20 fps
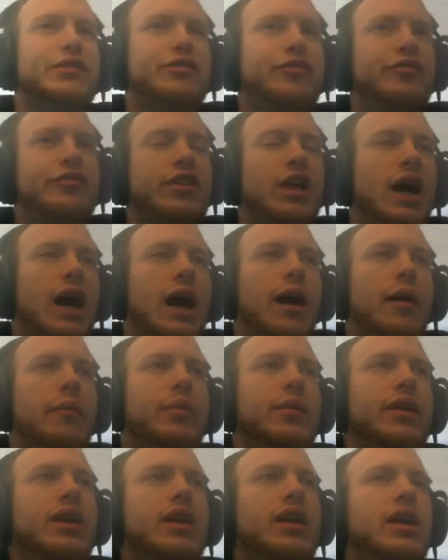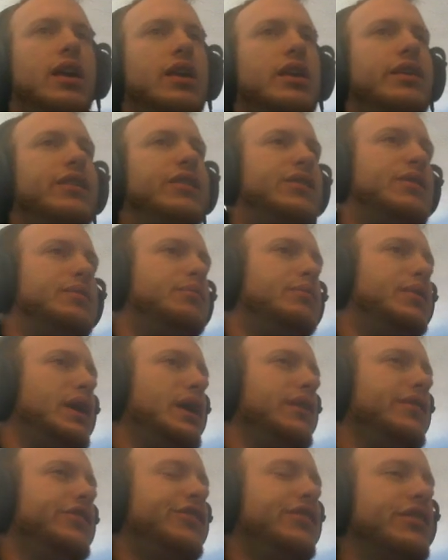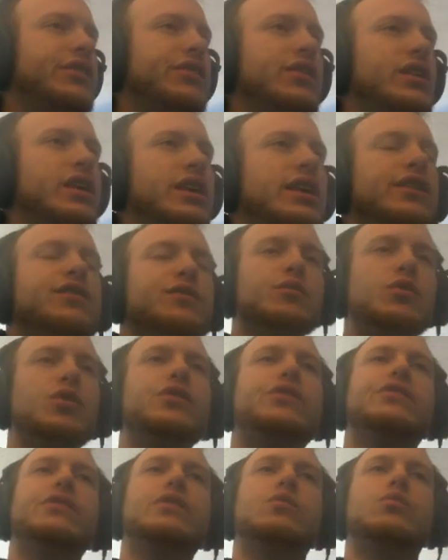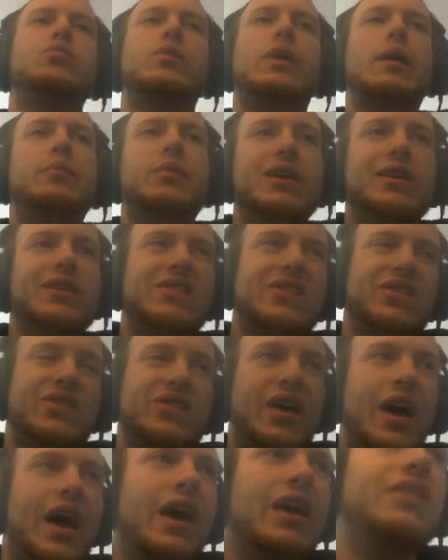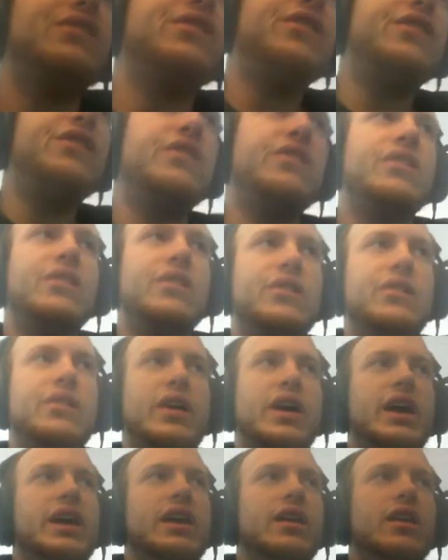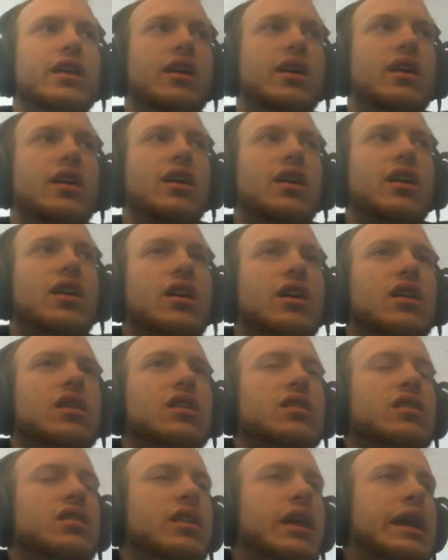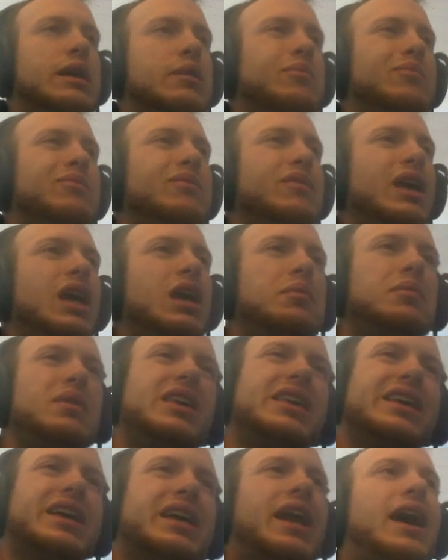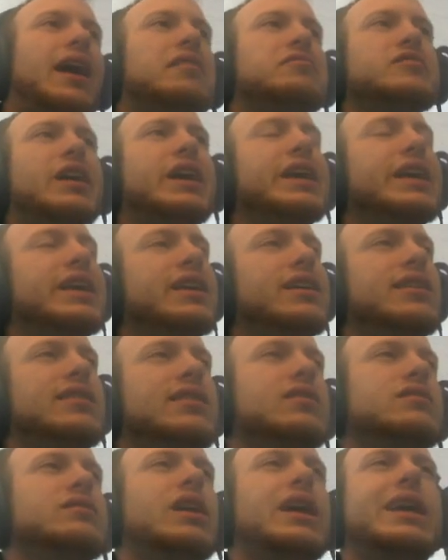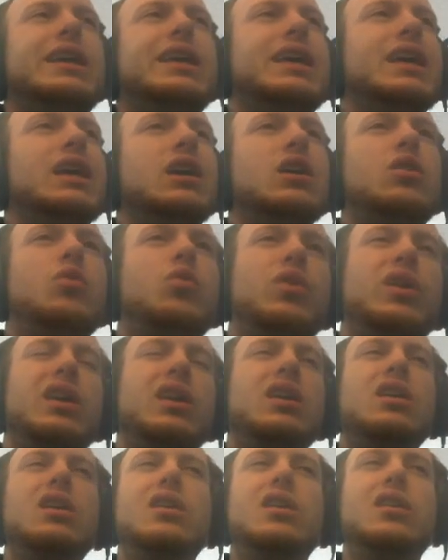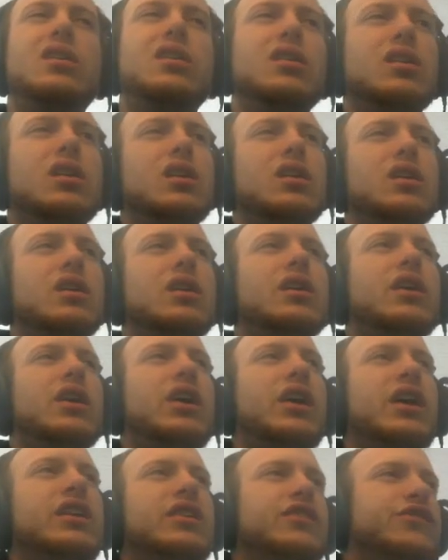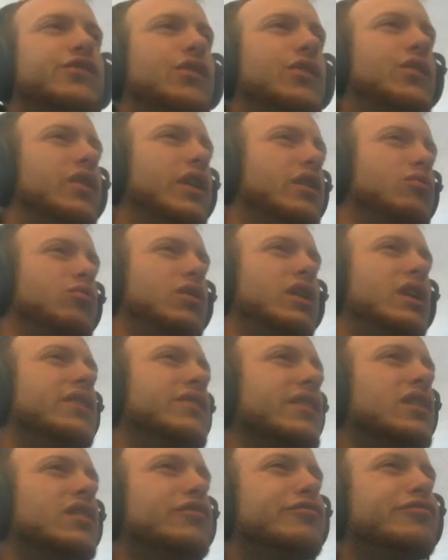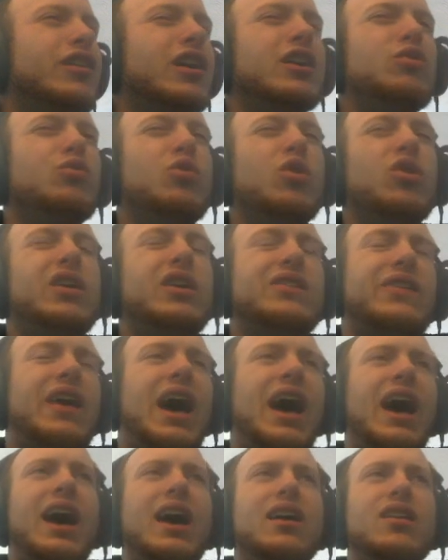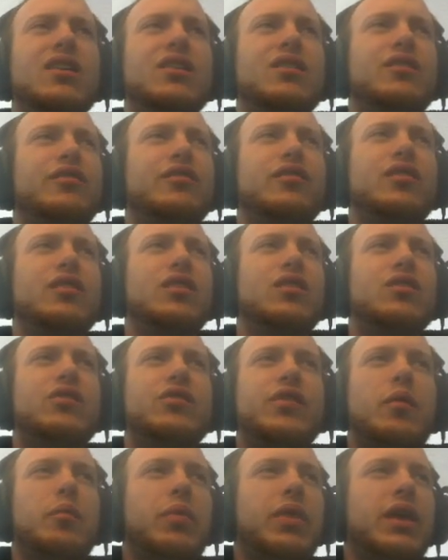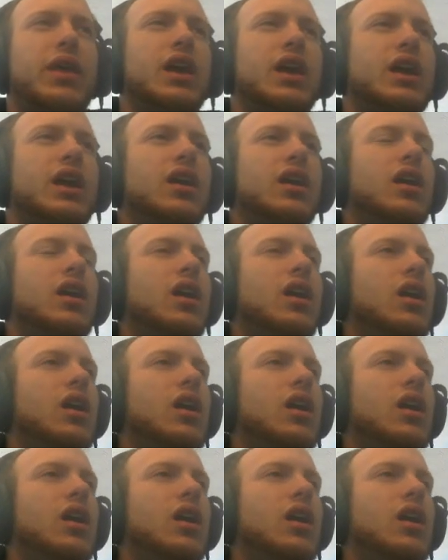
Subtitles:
the flop, he's mostly repping sets, right? Like, maybe he could have, like king, queen, and he's sort of, like, raising to find where he's at or something.